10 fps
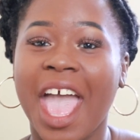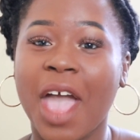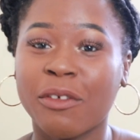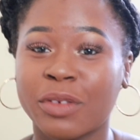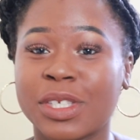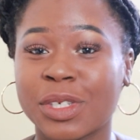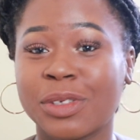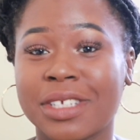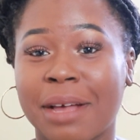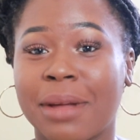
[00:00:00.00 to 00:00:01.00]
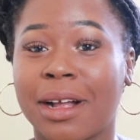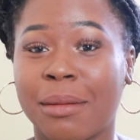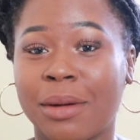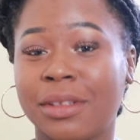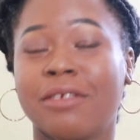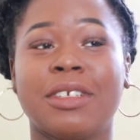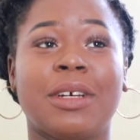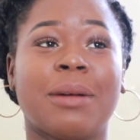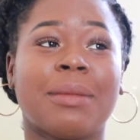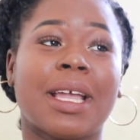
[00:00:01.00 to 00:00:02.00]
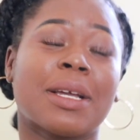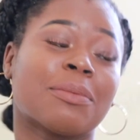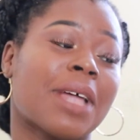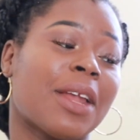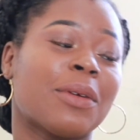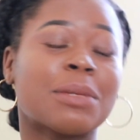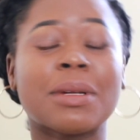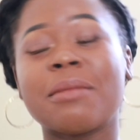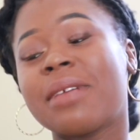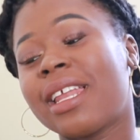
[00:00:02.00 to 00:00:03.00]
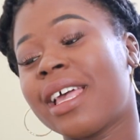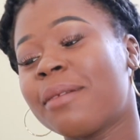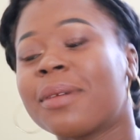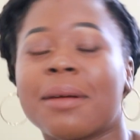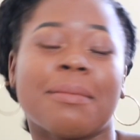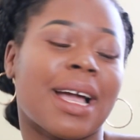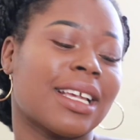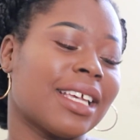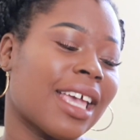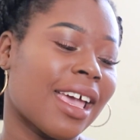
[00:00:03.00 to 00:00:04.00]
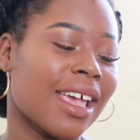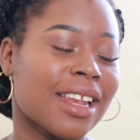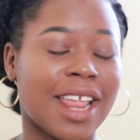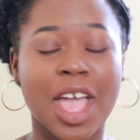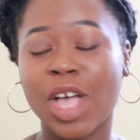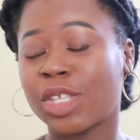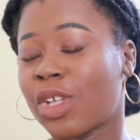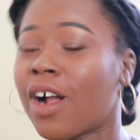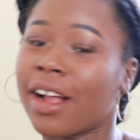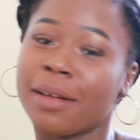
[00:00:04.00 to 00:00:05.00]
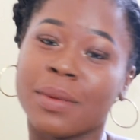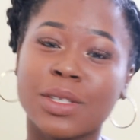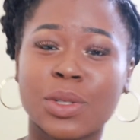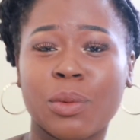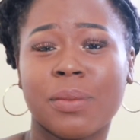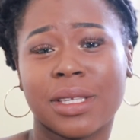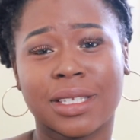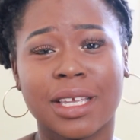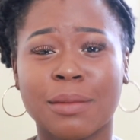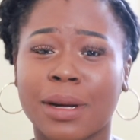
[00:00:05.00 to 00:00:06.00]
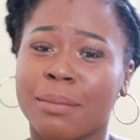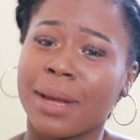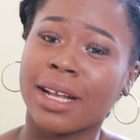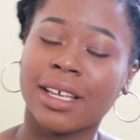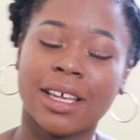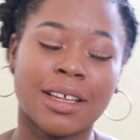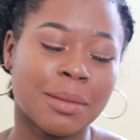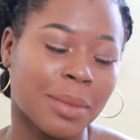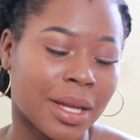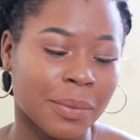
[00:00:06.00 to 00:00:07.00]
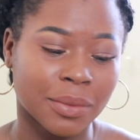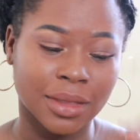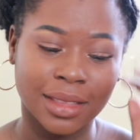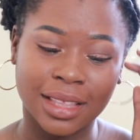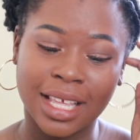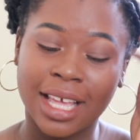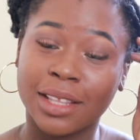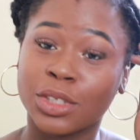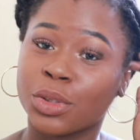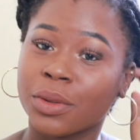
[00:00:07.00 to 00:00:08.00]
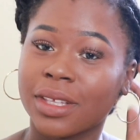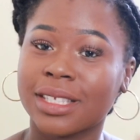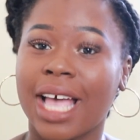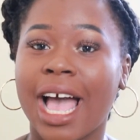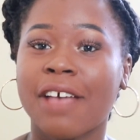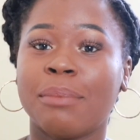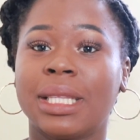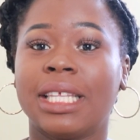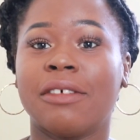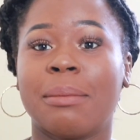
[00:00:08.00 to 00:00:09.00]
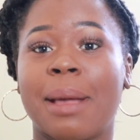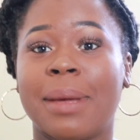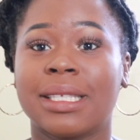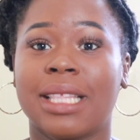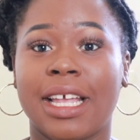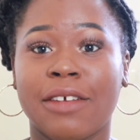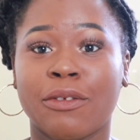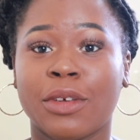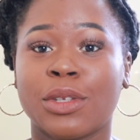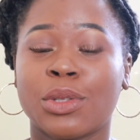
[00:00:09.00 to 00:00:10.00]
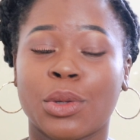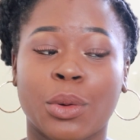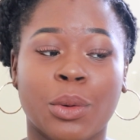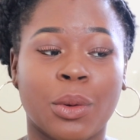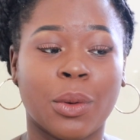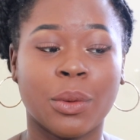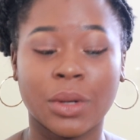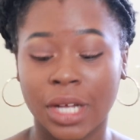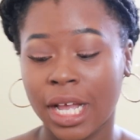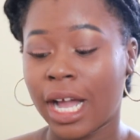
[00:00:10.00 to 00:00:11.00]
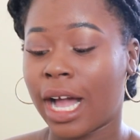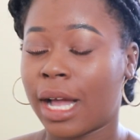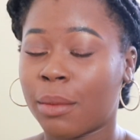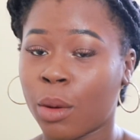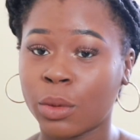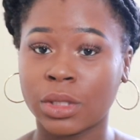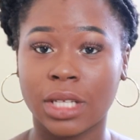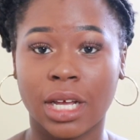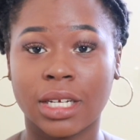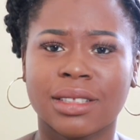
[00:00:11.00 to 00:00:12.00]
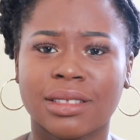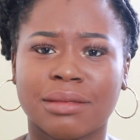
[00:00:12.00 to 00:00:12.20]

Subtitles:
every single time I come out with a video, I'm like, I know it's been a minute, but I'm back again. Sorry I've been so busy, but I'm back again. But the truth is, I've been living my best life. So I'm almost done.